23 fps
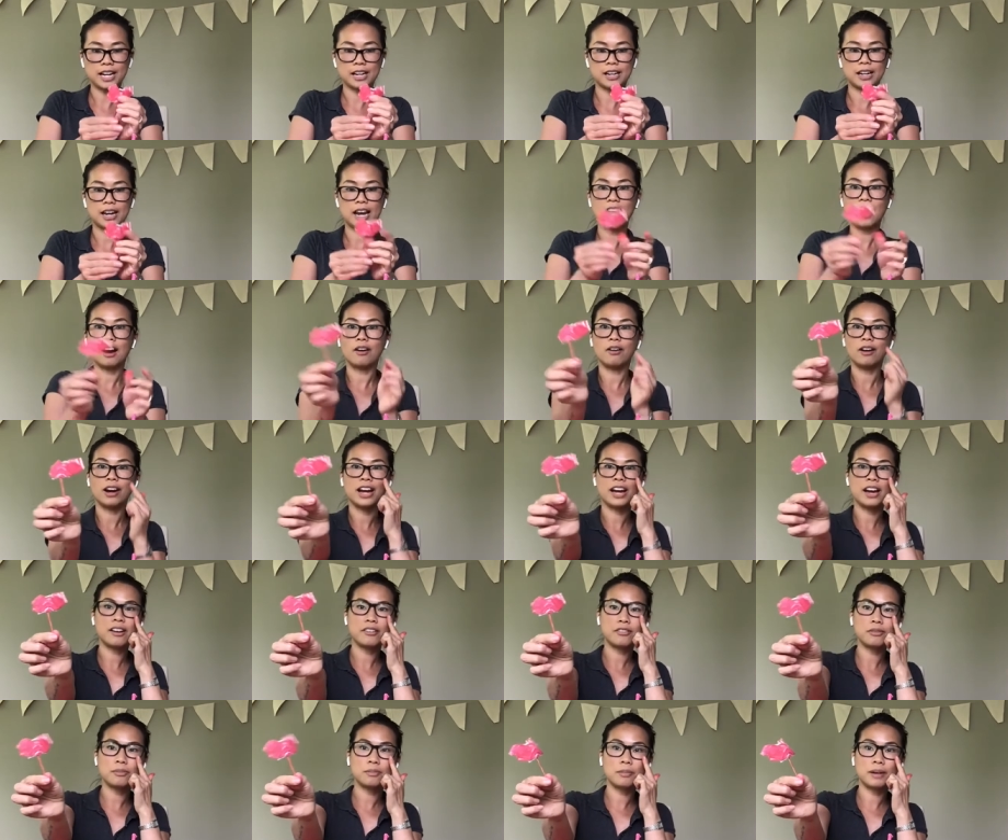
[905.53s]
now I
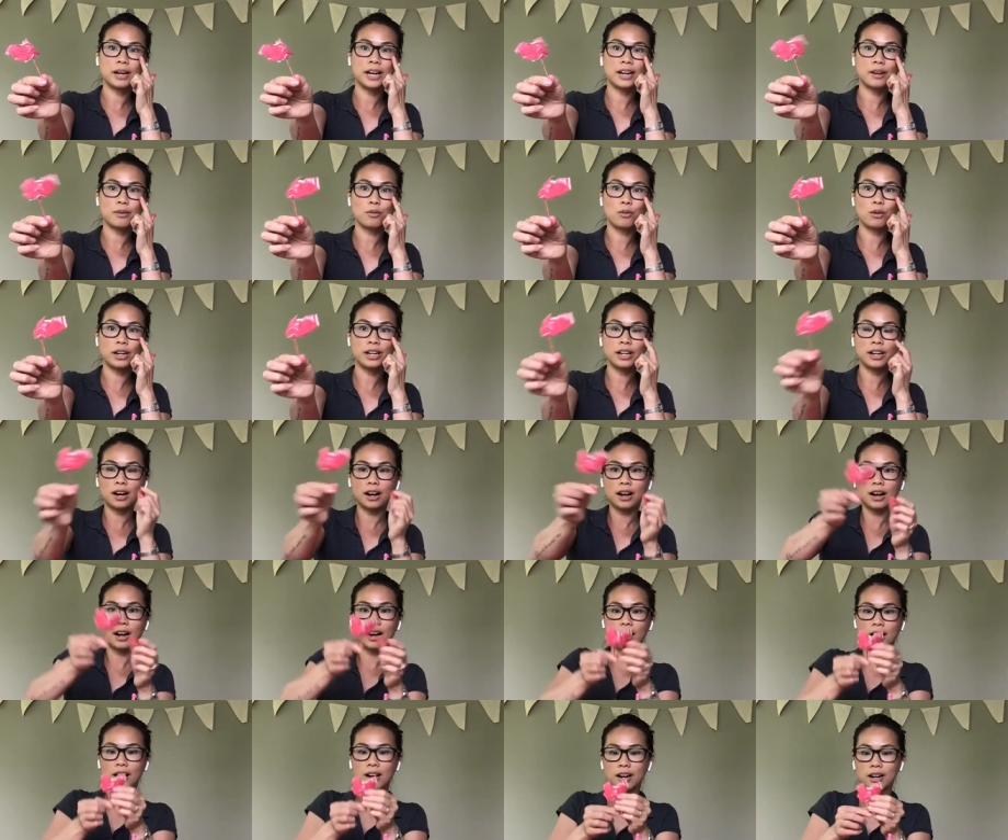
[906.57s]
have my one
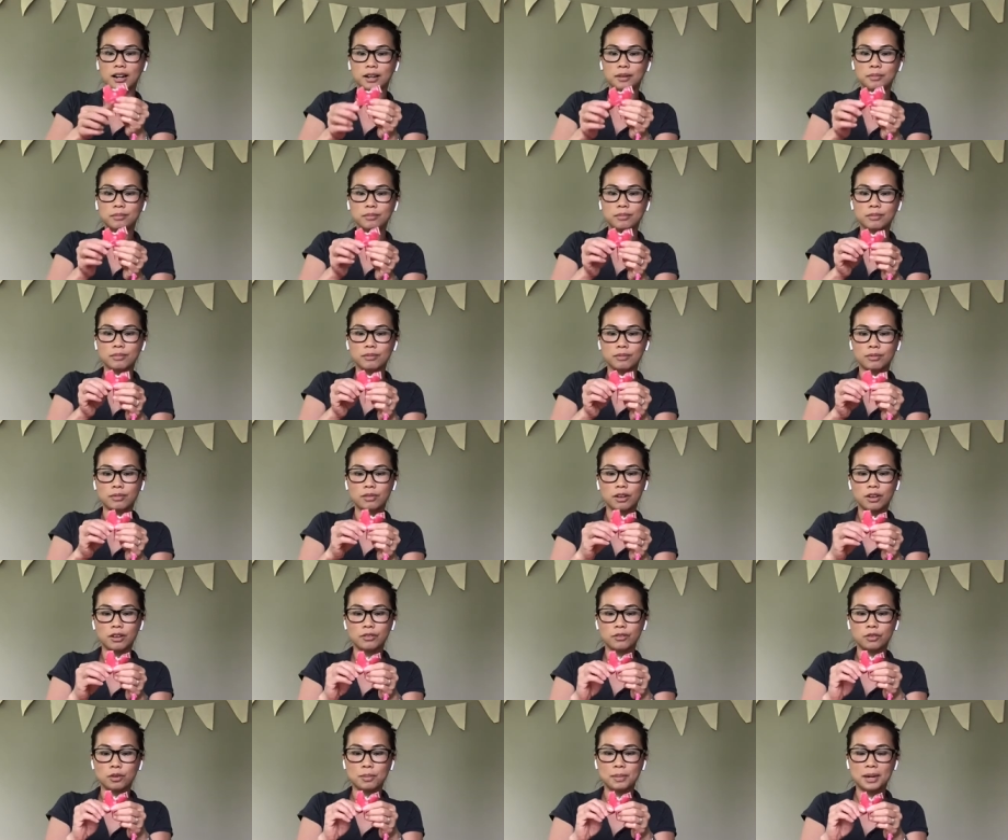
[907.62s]
arm
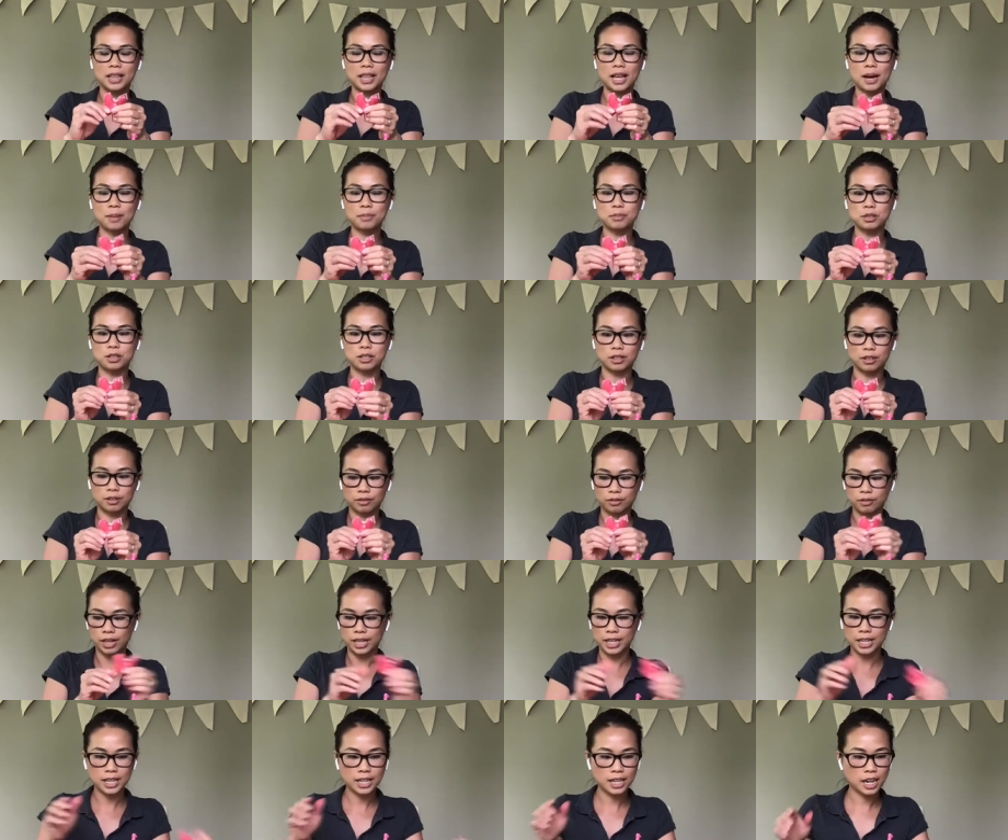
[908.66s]
for my lobster
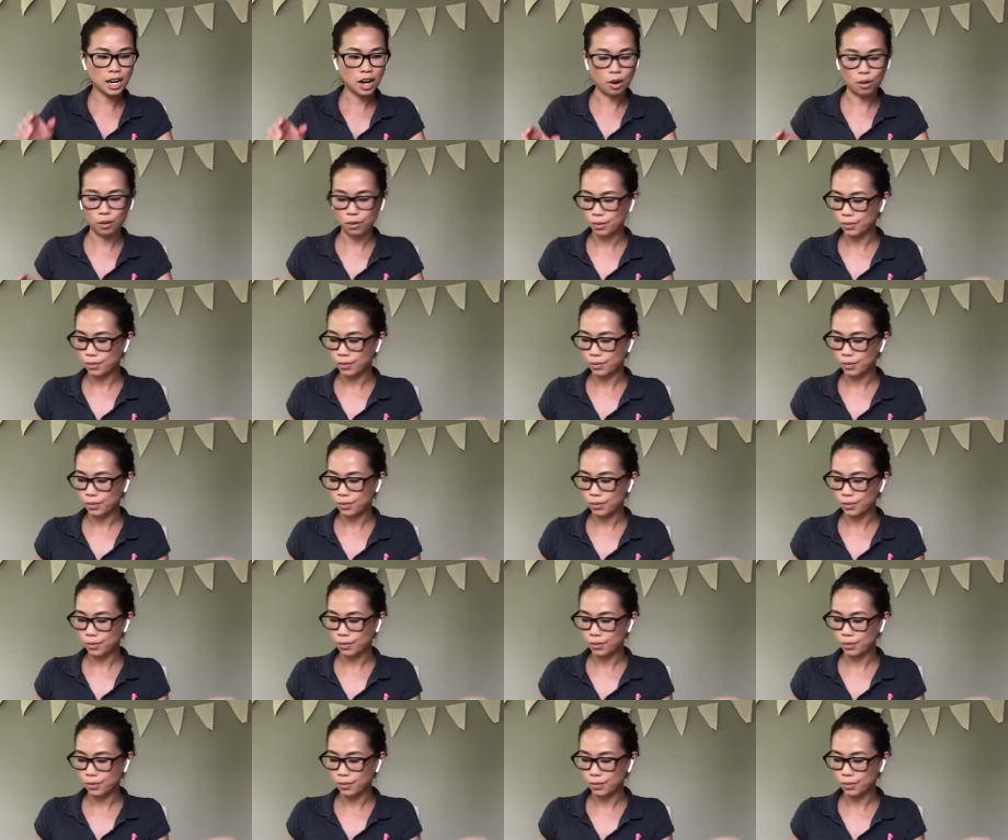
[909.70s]
ready to go.